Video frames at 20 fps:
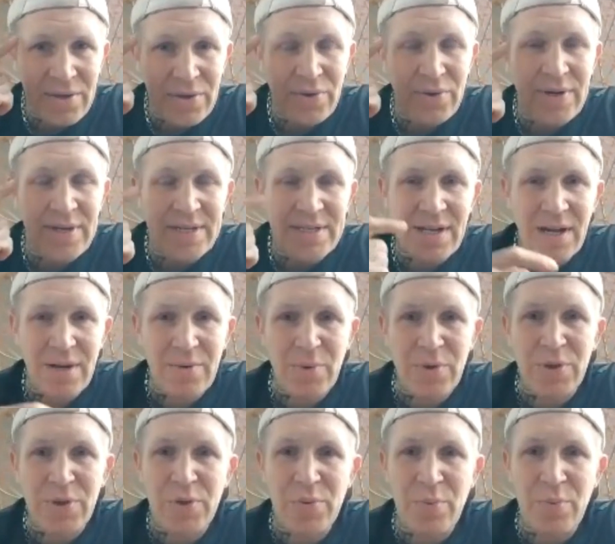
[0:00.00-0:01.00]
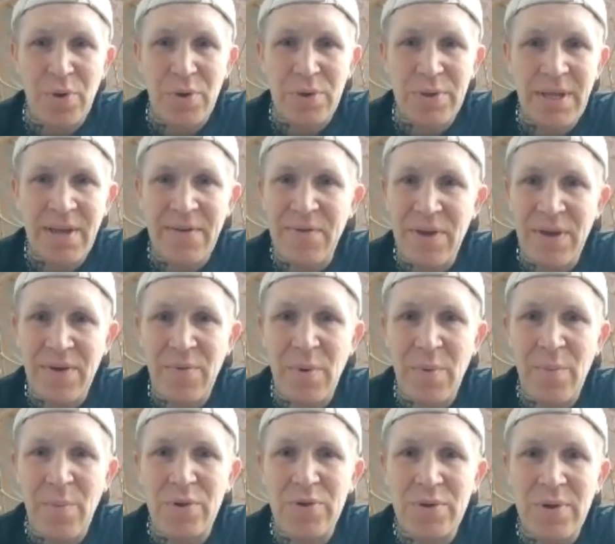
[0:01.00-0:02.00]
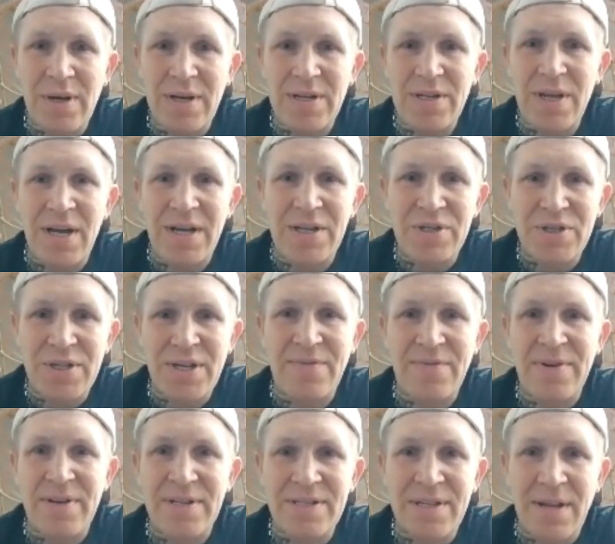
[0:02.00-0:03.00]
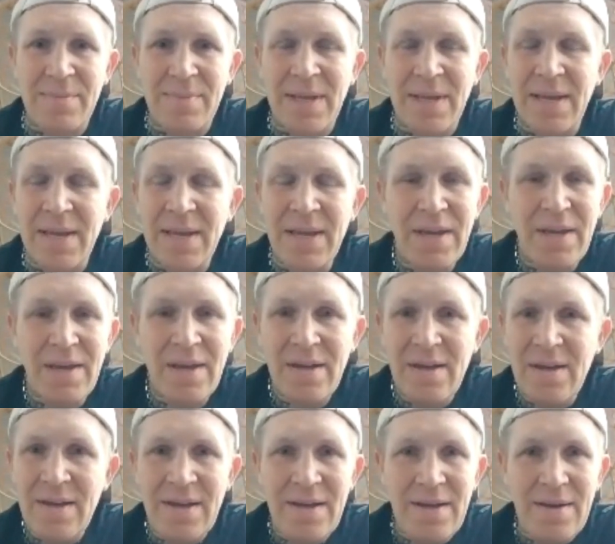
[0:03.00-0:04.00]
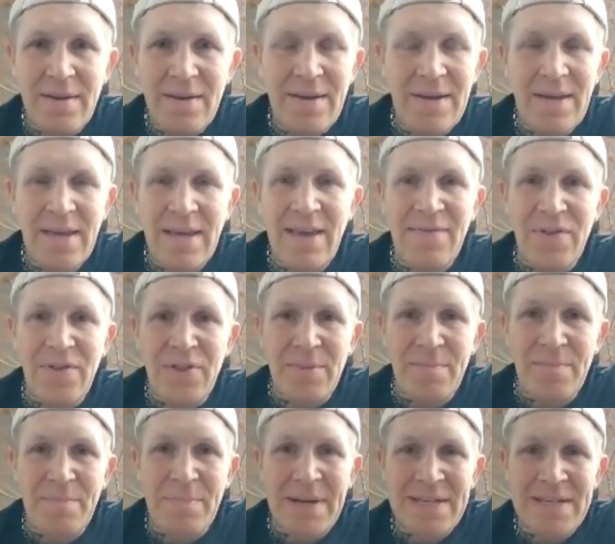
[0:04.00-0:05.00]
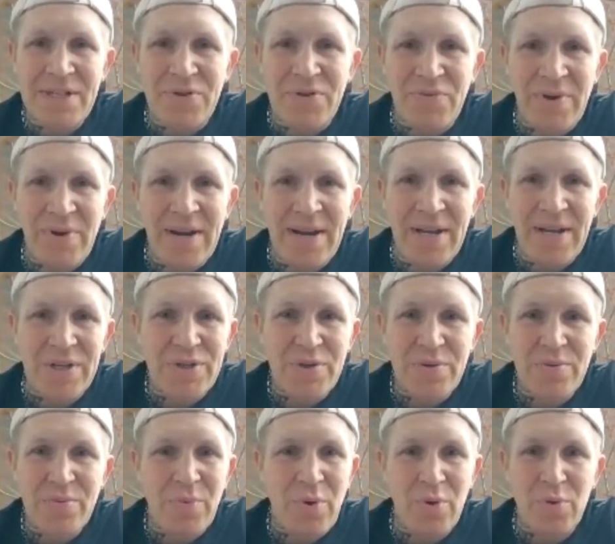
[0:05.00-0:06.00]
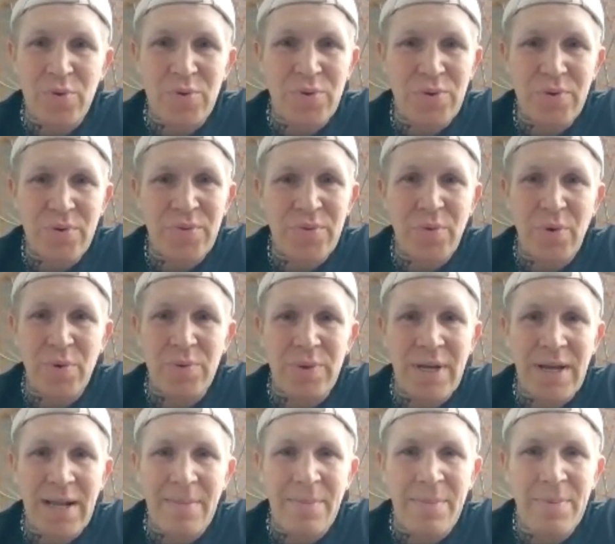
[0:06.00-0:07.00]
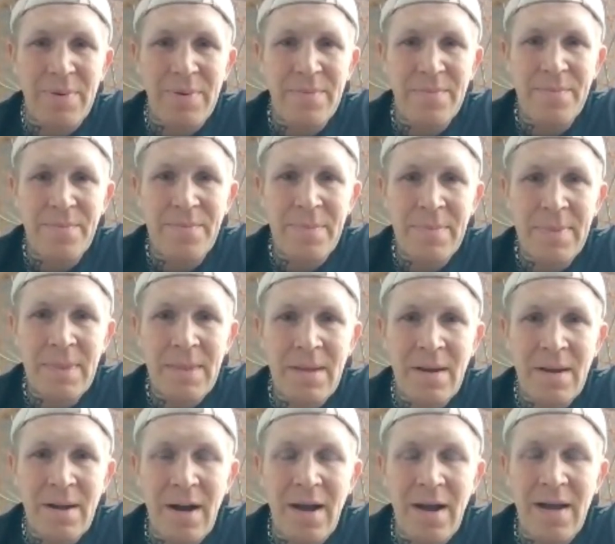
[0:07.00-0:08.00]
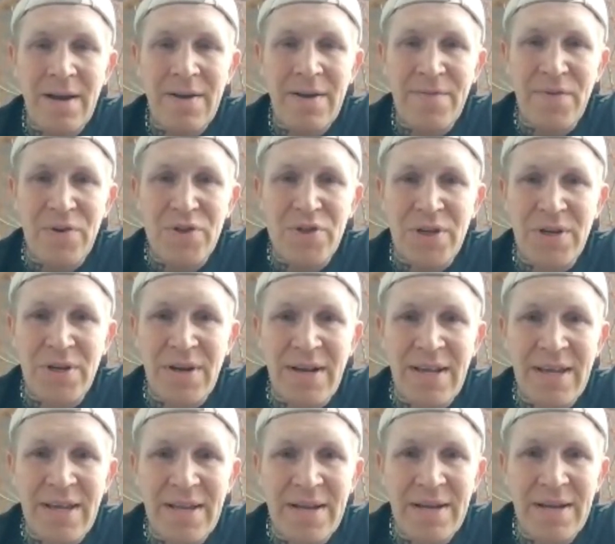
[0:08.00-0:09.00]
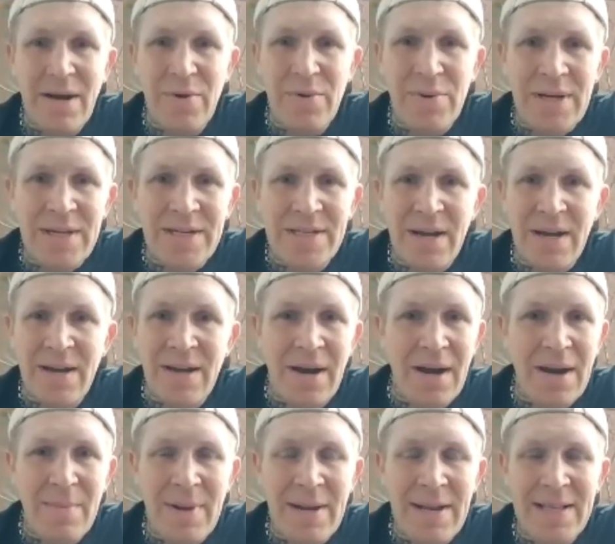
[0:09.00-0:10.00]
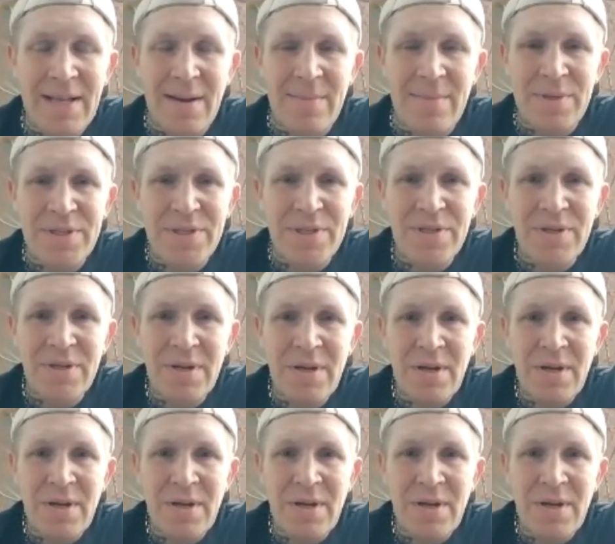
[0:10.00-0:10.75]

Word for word: you decide what you want if, if you want to achieve something even the best trainers won't won't help I unfortunately nowadays I, I many times